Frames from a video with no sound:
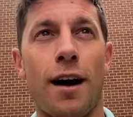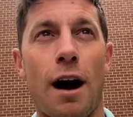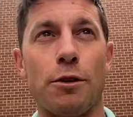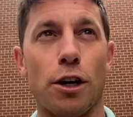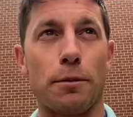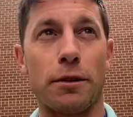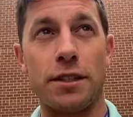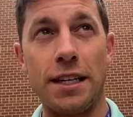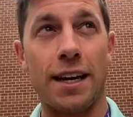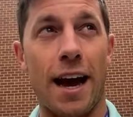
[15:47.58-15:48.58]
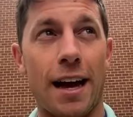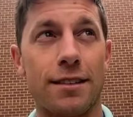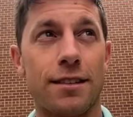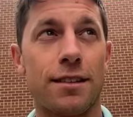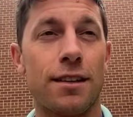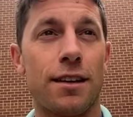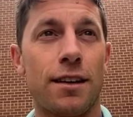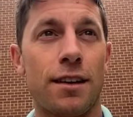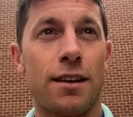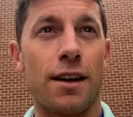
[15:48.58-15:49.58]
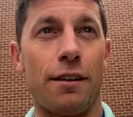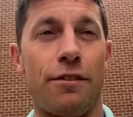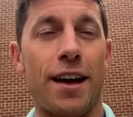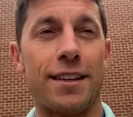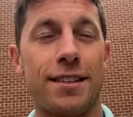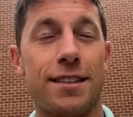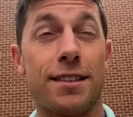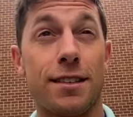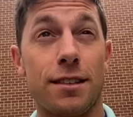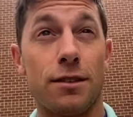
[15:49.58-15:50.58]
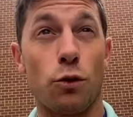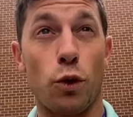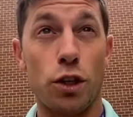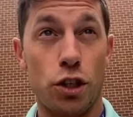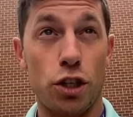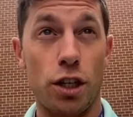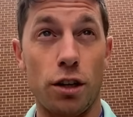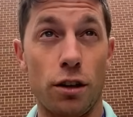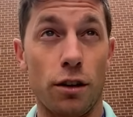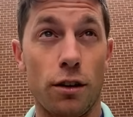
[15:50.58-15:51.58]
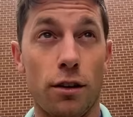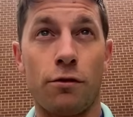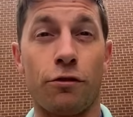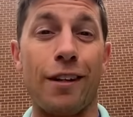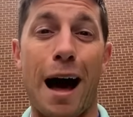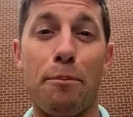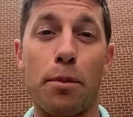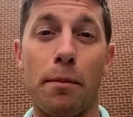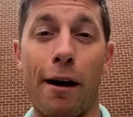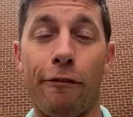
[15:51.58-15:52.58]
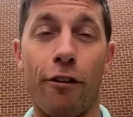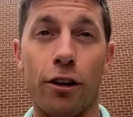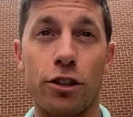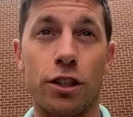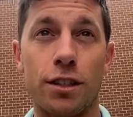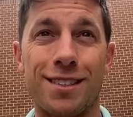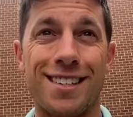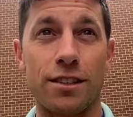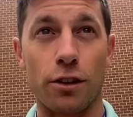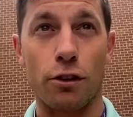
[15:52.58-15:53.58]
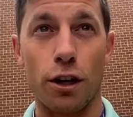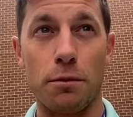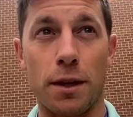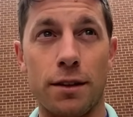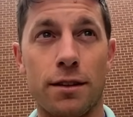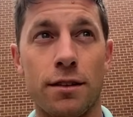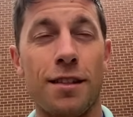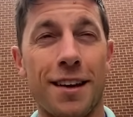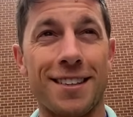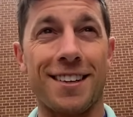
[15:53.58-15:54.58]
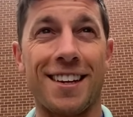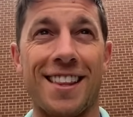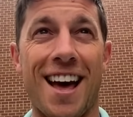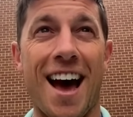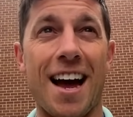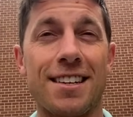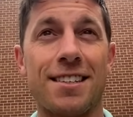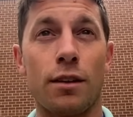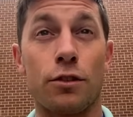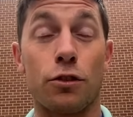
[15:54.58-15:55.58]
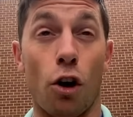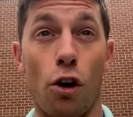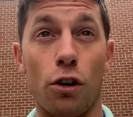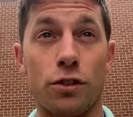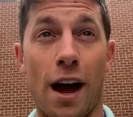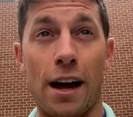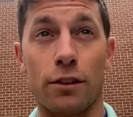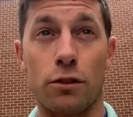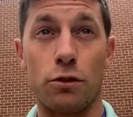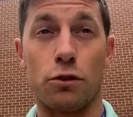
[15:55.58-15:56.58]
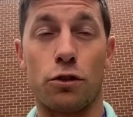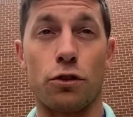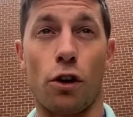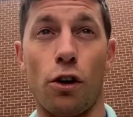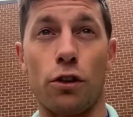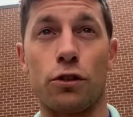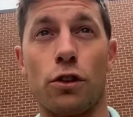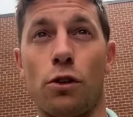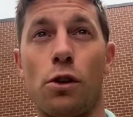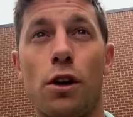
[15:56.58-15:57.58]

We talked about TCAS events, wind shear, flap malfunctions, disagreements, things like that. Stalls, high altitude stalls, so